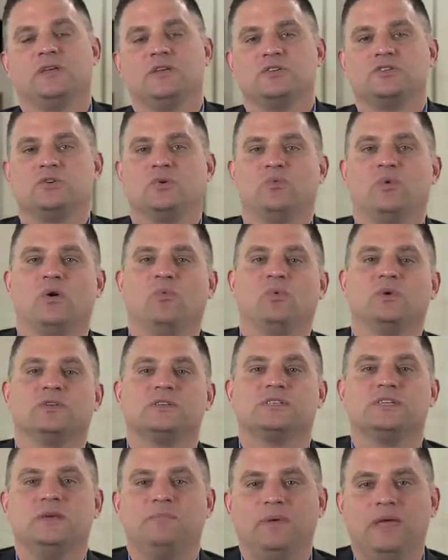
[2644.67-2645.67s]
So what we'll
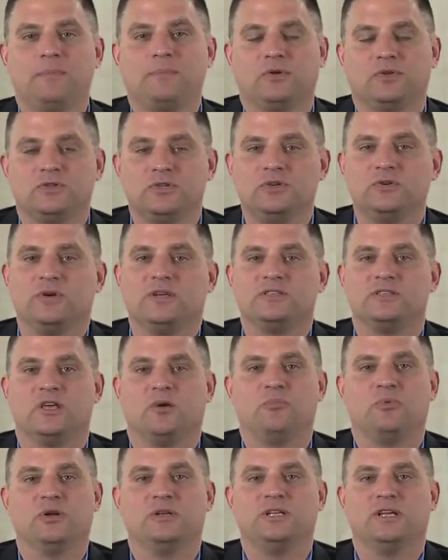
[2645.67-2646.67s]
see people do is
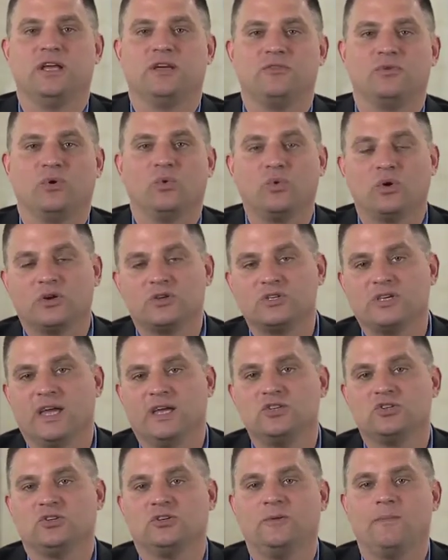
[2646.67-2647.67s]
they'll put together a work
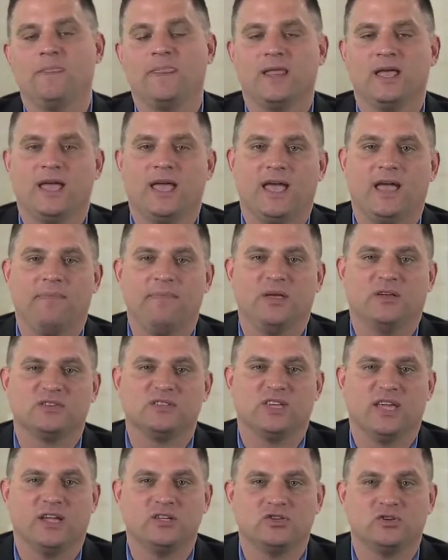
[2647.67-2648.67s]
schedule, and they'll
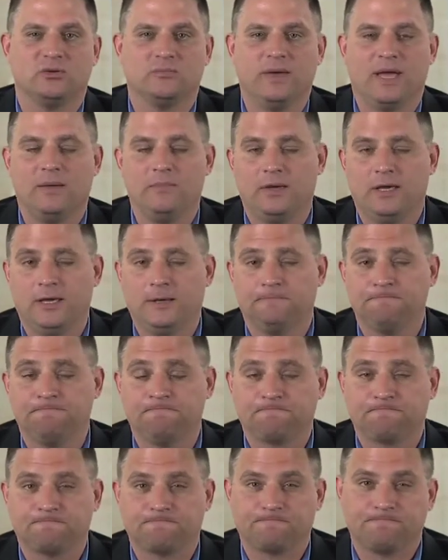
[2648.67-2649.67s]
schedule maybe
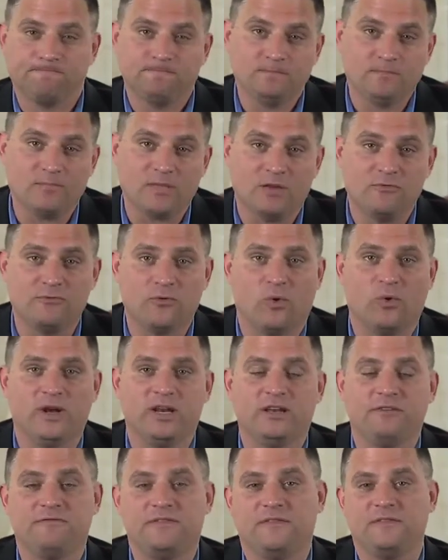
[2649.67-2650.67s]

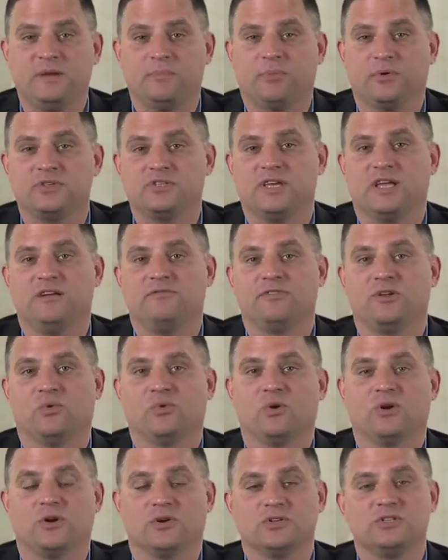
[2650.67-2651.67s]
40 to 50% of their
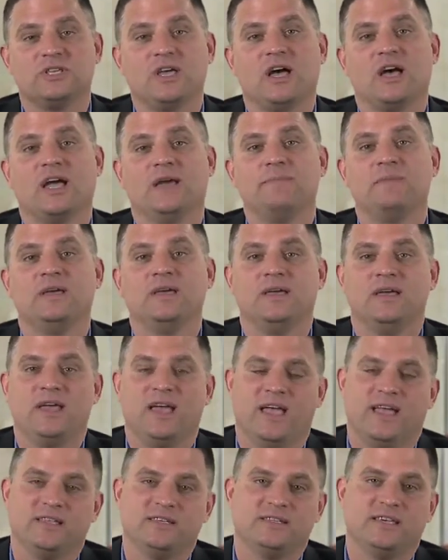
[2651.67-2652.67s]
workers' time
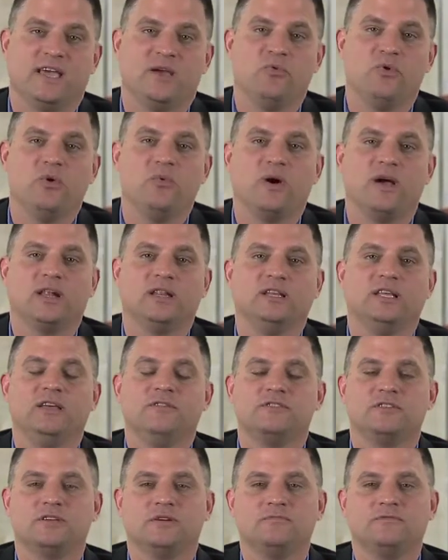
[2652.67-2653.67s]
and say we want to
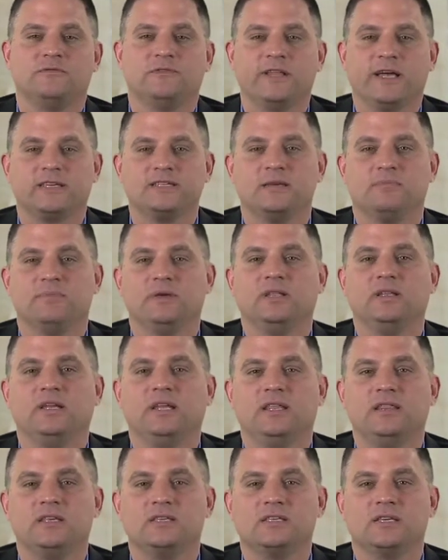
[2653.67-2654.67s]
leave some
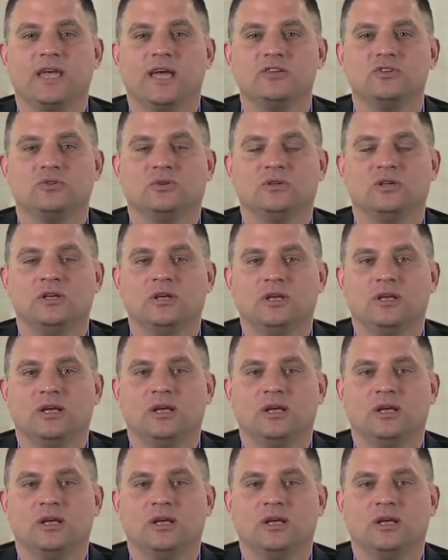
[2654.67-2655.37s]
flexibility in the schedule